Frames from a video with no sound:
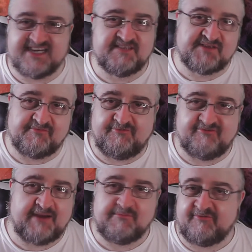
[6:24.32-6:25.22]
up getting
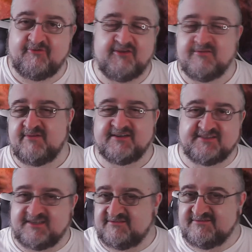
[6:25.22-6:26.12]
framed for the
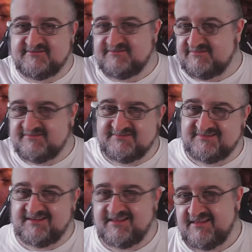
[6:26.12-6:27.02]
murder
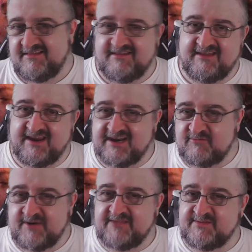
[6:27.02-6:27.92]
in a
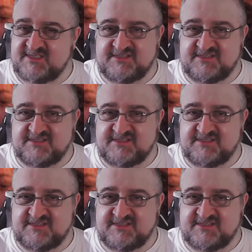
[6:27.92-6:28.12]
way that was